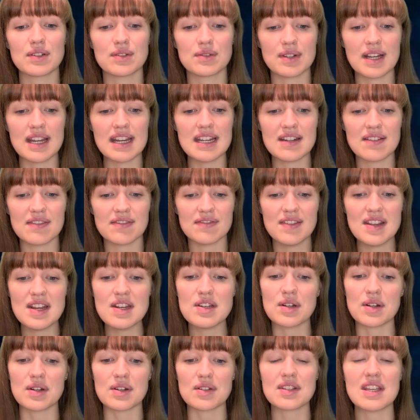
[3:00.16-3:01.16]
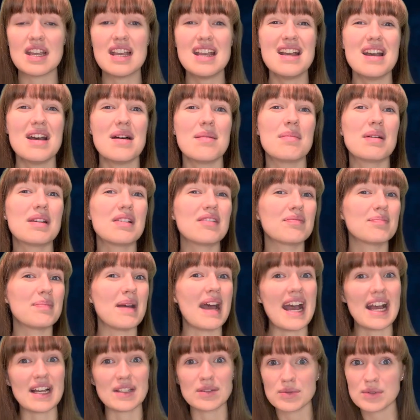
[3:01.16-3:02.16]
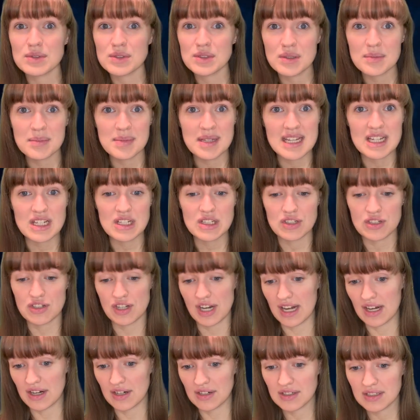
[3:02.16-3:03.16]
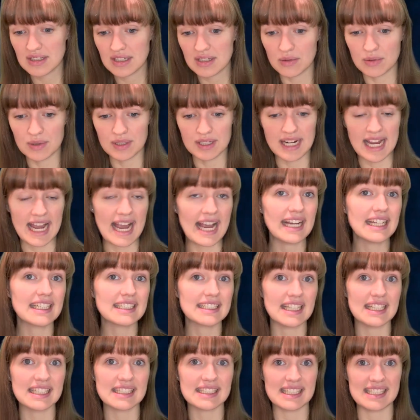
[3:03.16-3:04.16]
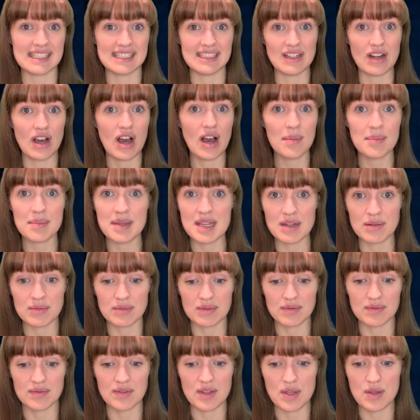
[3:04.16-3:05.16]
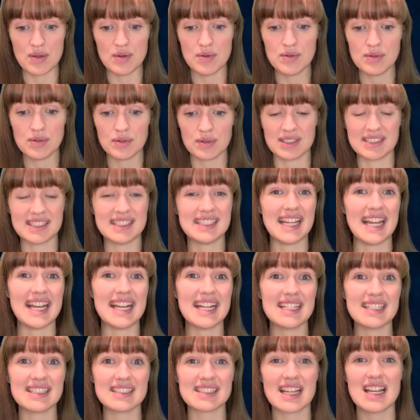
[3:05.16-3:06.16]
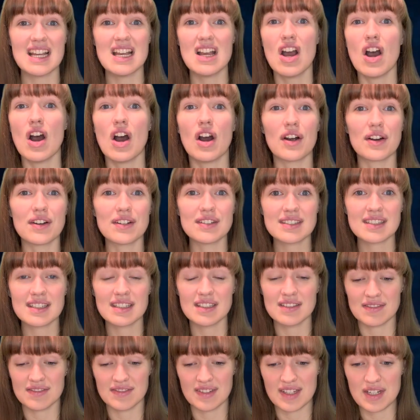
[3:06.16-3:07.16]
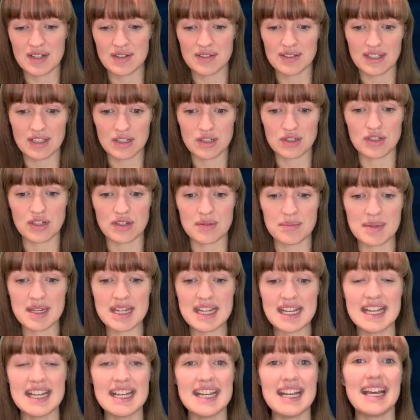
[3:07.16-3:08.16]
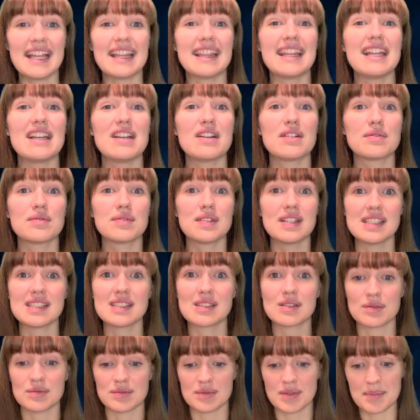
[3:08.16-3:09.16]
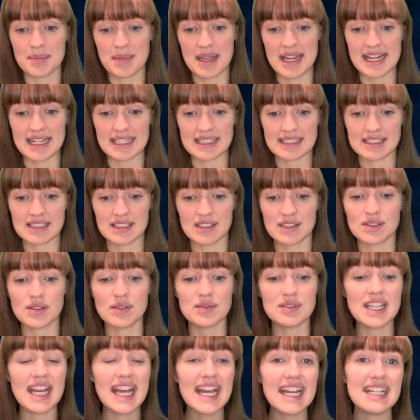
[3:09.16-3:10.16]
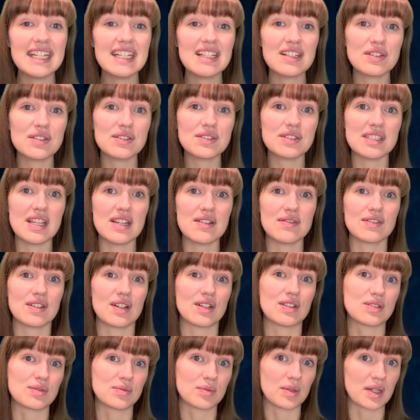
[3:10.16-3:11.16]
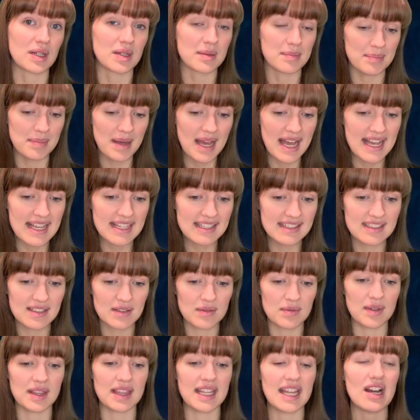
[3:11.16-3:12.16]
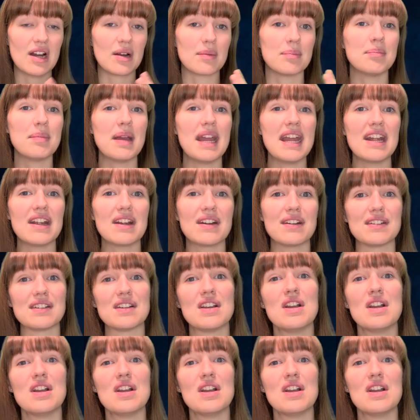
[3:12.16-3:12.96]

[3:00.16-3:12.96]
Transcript: great features, but if passwords are being shared or access is not being reviewed or settings aren't configured that should be, then your risk remains. So technical safeguards work best when they are paired